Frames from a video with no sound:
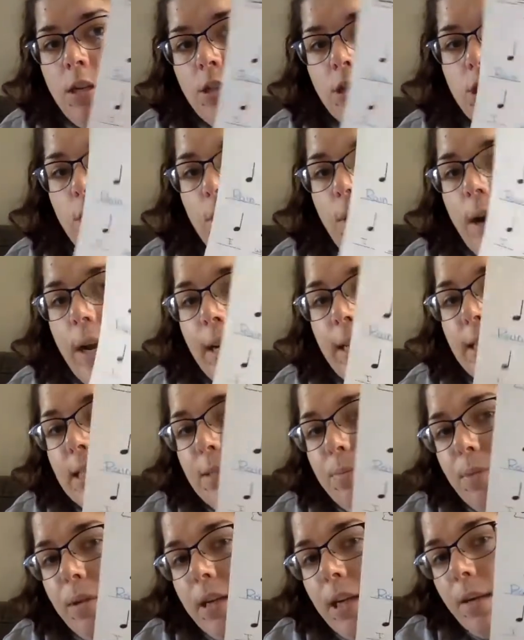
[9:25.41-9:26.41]
So I
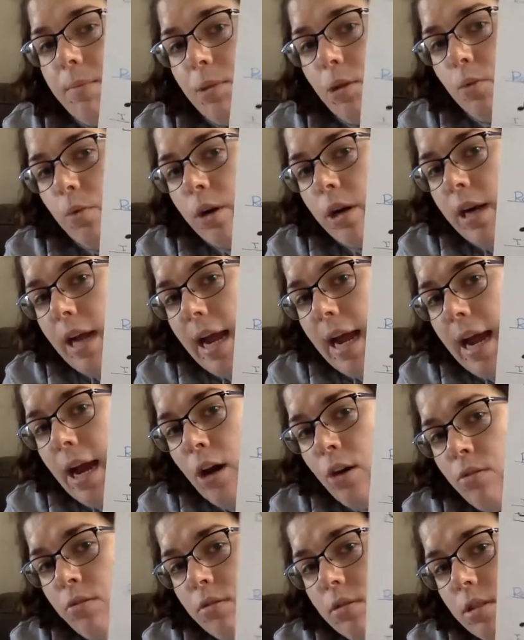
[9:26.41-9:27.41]
split up the word
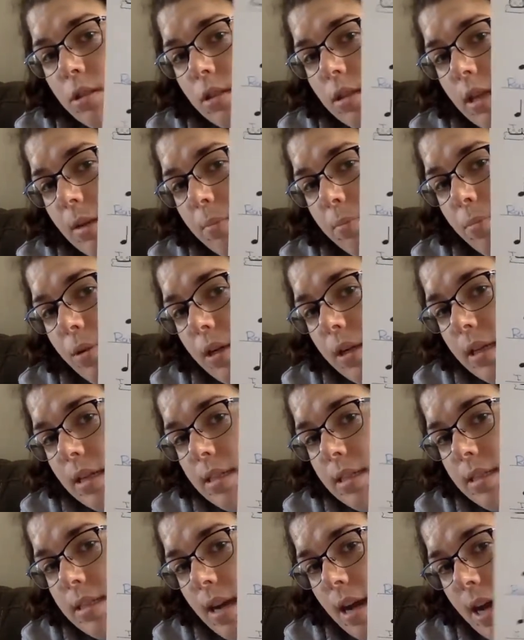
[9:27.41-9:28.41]
out and put
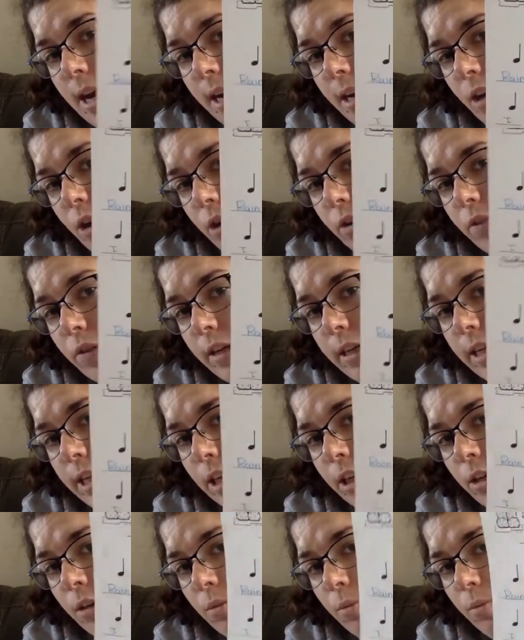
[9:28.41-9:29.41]
side over
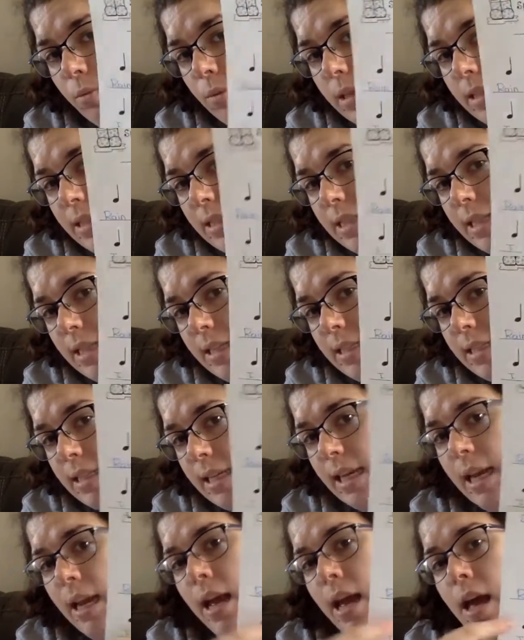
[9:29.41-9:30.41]
here with ti,
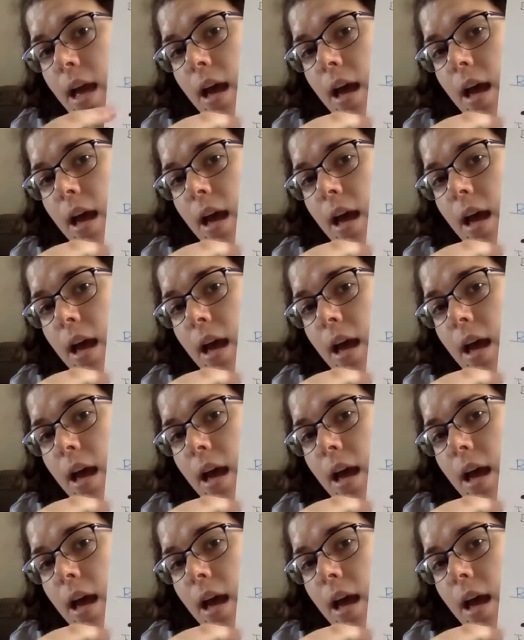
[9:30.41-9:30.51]
ti.